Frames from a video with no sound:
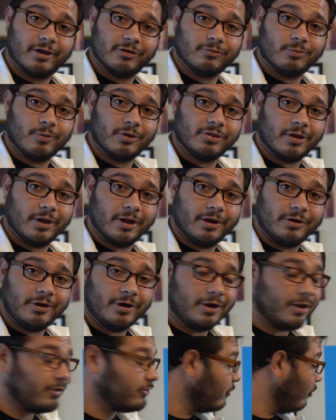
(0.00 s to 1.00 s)
is what the
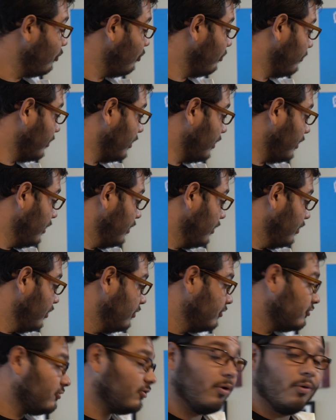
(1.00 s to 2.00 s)
internet told me.
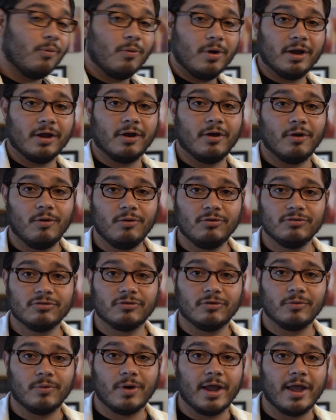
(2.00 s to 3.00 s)
So what goals
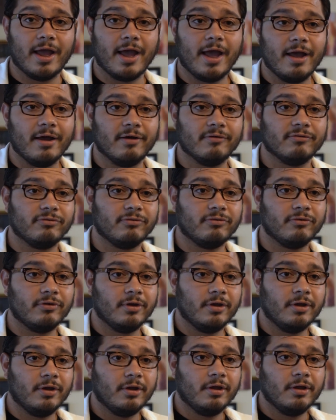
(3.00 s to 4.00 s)
do I have?
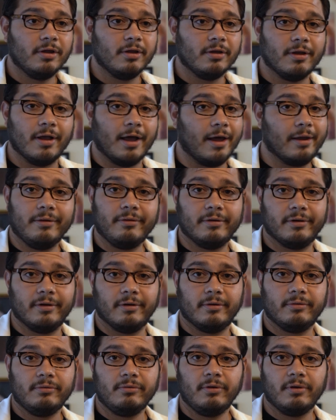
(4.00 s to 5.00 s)
I don't
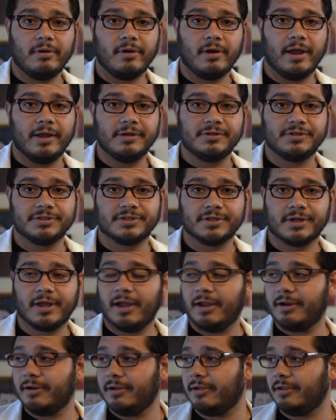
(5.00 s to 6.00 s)
know. I just
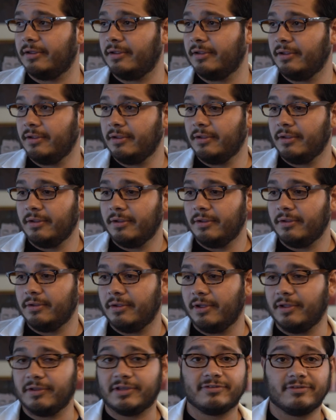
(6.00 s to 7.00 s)
kind of,
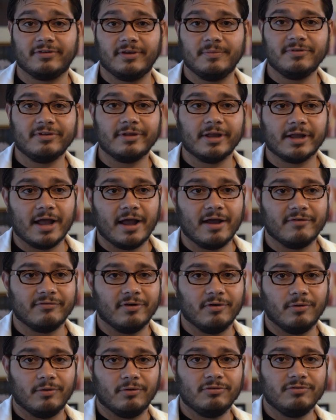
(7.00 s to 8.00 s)
it seems like I have
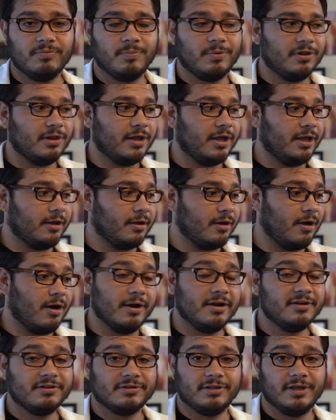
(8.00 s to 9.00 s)
goals, but like,
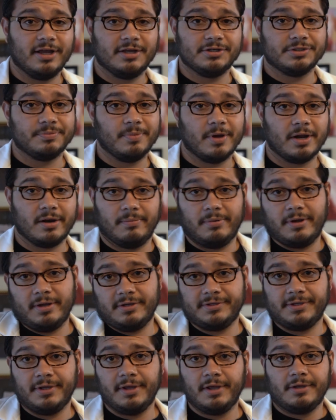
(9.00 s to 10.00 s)
honestly, I just bought a
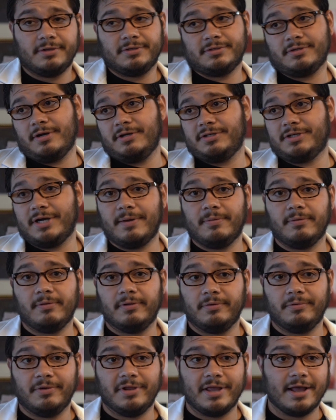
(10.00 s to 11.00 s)
bus, started
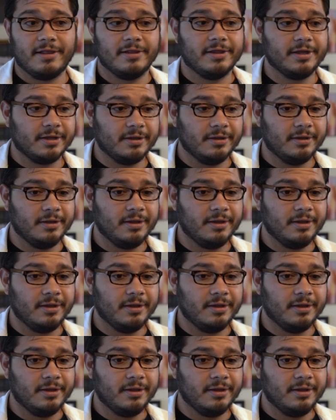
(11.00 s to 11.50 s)
traveling with Alec,